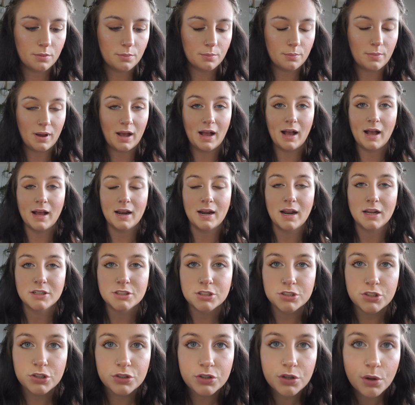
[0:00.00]
my
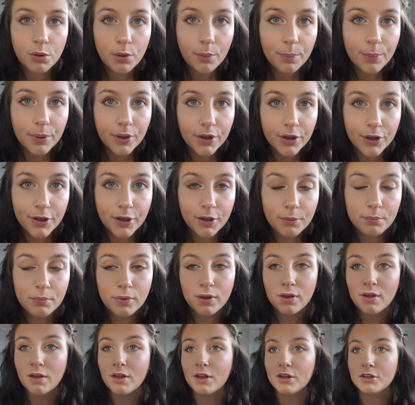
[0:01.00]
eyelashes are do a
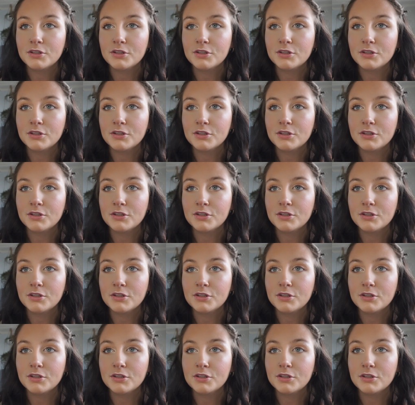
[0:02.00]
perm,